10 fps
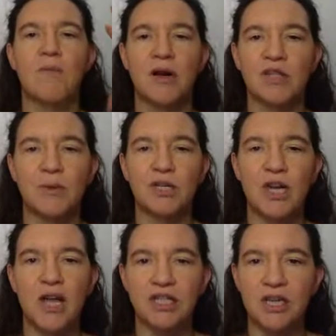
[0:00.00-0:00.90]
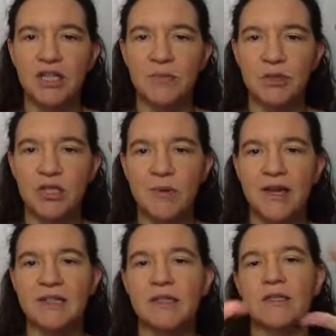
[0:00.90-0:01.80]
much, much larger input
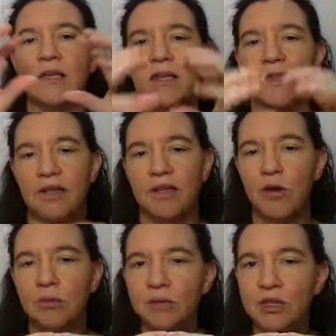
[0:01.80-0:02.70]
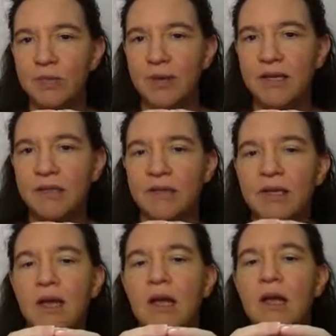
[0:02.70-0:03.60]
spaces than the output space,
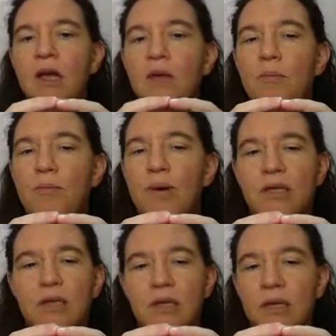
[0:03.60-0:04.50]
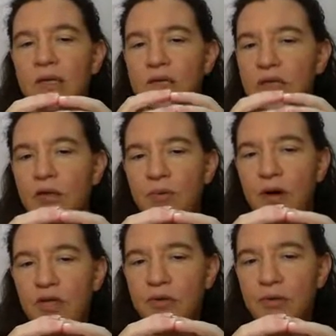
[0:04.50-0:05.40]
but it's still
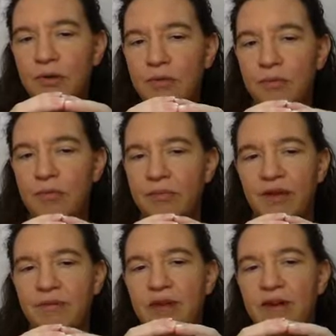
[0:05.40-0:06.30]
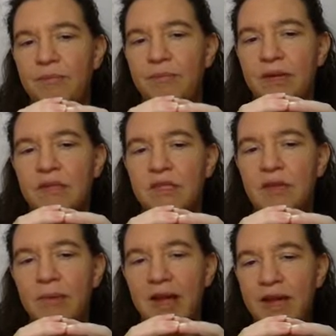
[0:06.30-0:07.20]
possible that we have picked
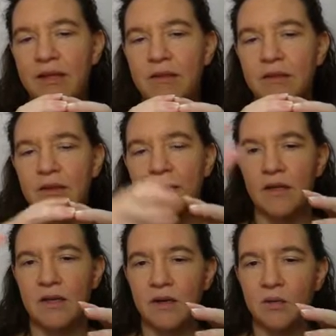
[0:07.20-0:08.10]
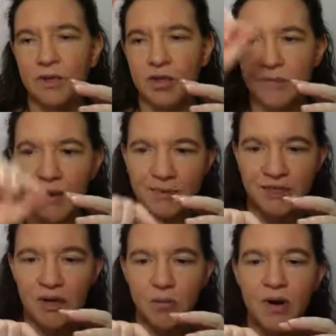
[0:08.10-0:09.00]
some X which
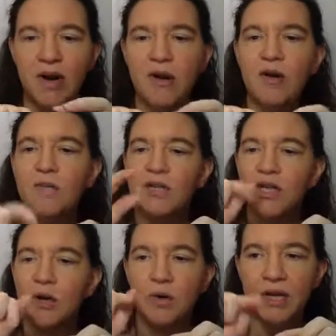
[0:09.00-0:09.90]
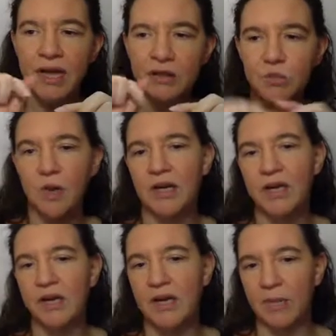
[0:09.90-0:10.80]
maps somewhere which only has one
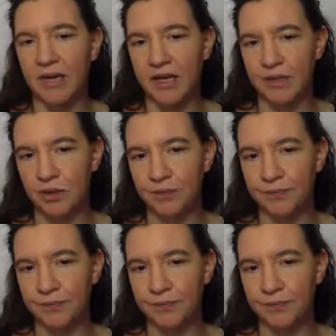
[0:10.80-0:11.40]
incoming edge.